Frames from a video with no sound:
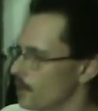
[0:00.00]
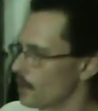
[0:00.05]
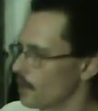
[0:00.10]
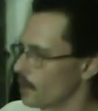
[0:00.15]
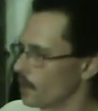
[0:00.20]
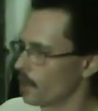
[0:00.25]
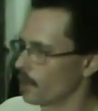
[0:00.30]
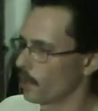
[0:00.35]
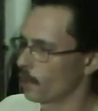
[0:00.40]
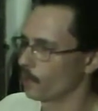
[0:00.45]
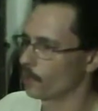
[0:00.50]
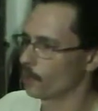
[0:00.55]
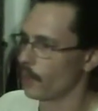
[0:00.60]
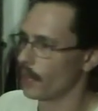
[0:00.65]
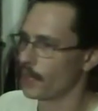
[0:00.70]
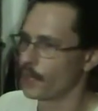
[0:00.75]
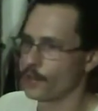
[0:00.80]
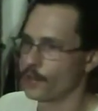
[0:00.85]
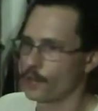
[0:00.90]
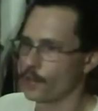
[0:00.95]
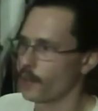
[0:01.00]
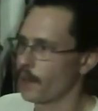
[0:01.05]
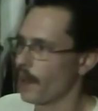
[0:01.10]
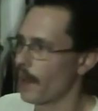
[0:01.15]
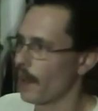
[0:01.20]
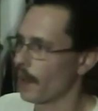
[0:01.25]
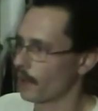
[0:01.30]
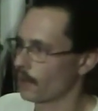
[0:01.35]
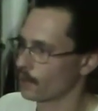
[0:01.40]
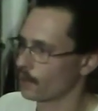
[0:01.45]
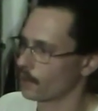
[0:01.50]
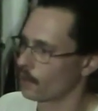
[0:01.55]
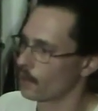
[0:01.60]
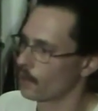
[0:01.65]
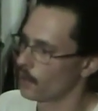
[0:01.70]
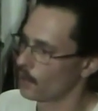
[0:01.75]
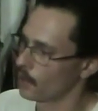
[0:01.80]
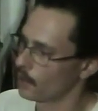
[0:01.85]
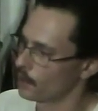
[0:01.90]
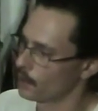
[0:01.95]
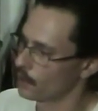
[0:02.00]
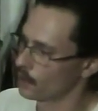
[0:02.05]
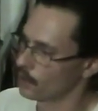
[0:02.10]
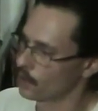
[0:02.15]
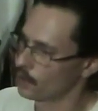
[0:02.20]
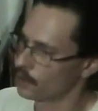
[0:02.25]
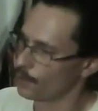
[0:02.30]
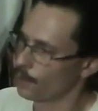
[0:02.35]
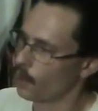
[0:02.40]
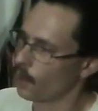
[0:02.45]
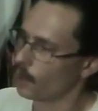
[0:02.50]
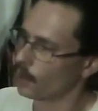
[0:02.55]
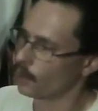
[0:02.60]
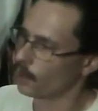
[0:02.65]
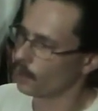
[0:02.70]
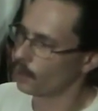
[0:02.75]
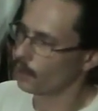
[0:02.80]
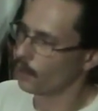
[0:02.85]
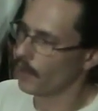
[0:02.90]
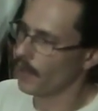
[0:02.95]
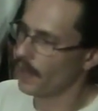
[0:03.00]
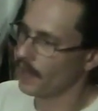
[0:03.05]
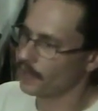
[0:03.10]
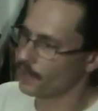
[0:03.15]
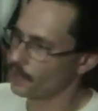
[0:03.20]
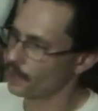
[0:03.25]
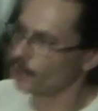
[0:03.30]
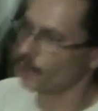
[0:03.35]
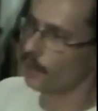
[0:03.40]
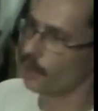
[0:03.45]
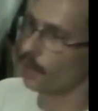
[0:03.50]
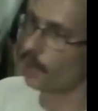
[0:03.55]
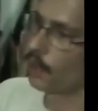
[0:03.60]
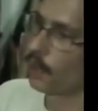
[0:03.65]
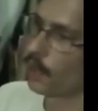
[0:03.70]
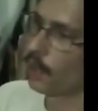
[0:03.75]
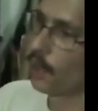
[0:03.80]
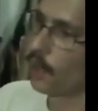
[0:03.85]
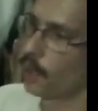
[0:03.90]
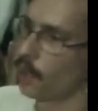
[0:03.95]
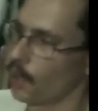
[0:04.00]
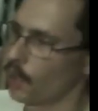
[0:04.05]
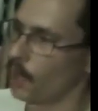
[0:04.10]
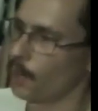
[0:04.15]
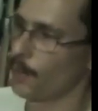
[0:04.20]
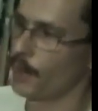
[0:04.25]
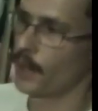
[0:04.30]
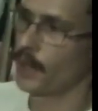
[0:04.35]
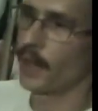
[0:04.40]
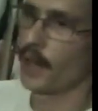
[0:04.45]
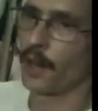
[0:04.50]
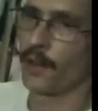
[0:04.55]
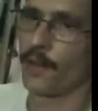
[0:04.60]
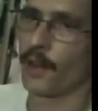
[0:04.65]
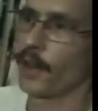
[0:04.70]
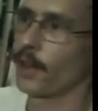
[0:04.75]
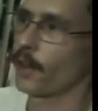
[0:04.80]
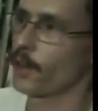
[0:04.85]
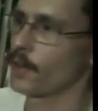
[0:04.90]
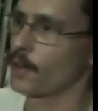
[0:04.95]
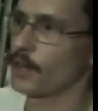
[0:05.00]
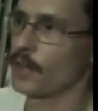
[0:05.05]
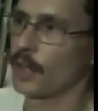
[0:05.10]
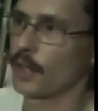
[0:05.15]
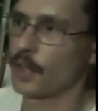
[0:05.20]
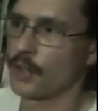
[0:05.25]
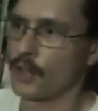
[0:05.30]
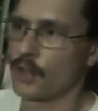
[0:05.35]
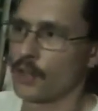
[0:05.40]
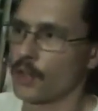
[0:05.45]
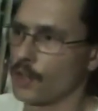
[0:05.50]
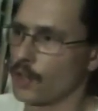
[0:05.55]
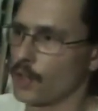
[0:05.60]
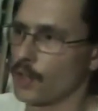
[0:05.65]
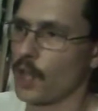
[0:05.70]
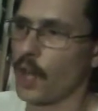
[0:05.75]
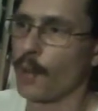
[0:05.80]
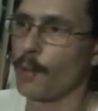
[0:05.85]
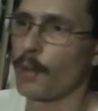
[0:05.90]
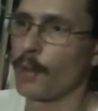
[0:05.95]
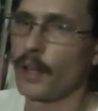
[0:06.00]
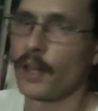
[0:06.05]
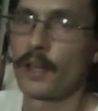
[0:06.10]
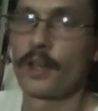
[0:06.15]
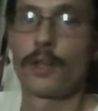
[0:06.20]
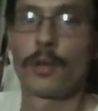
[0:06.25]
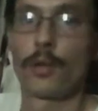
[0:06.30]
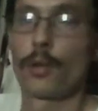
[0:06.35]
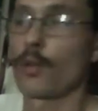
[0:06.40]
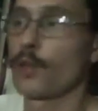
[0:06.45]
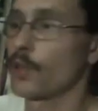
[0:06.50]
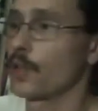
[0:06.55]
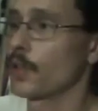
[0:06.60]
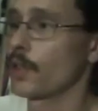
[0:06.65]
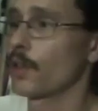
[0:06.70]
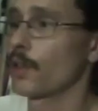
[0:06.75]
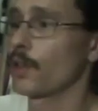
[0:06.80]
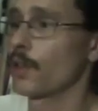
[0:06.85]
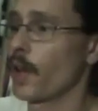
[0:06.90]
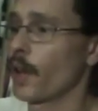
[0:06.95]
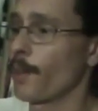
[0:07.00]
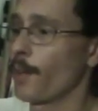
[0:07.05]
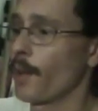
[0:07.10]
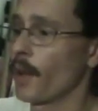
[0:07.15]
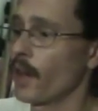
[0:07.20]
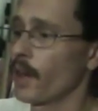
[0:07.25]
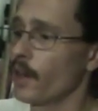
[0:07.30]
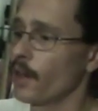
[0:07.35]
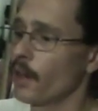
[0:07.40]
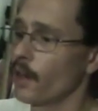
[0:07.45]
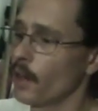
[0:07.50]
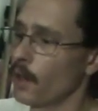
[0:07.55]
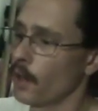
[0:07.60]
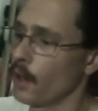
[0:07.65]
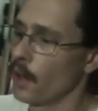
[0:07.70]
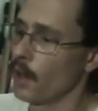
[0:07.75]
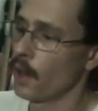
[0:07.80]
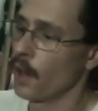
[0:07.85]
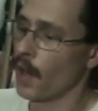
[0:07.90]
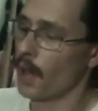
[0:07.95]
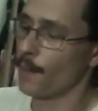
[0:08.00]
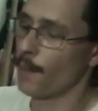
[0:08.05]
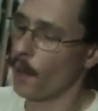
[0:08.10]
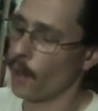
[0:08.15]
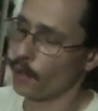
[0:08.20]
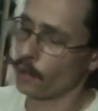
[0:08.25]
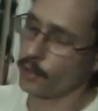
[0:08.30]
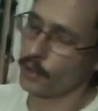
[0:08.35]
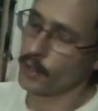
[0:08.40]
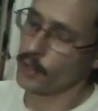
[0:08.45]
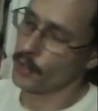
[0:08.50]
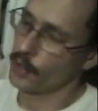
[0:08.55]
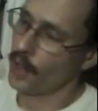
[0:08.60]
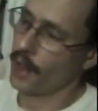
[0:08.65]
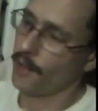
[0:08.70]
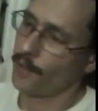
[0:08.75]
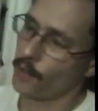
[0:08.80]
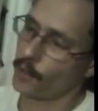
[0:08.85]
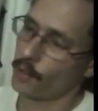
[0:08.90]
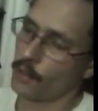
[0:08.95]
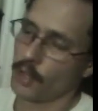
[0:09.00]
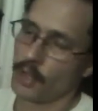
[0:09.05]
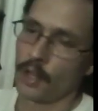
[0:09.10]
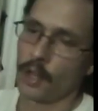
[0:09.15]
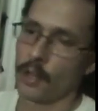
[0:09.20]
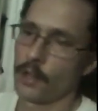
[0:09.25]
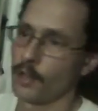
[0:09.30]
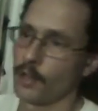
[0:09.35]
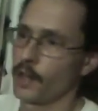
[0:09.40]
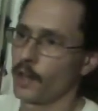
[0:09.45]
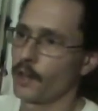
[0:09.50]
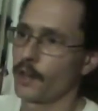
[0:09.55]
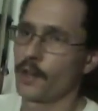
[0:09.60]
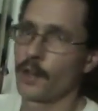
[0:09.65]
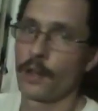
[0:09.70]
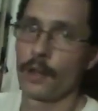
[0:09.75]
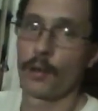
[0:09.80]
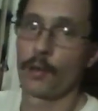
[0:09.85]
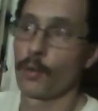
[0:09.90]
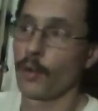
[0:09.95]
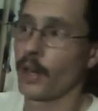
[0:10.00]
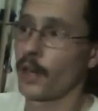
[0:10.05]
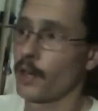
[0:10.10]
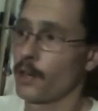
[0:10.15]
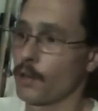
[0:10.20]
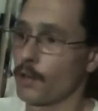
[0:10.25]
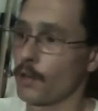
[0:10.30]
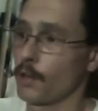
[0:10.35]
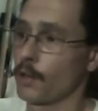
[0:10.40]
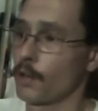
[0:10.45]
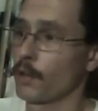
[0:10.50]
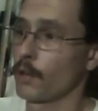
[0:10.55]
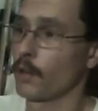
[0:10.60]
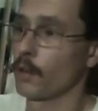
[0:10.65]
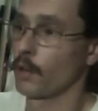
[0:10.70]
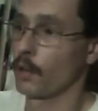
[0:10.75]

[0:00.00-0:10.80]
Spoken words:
the Ranger axe. It's just a small little hatchet made out of L6 saw blade tool steel that I made. I modeled this after the Ontario Ranger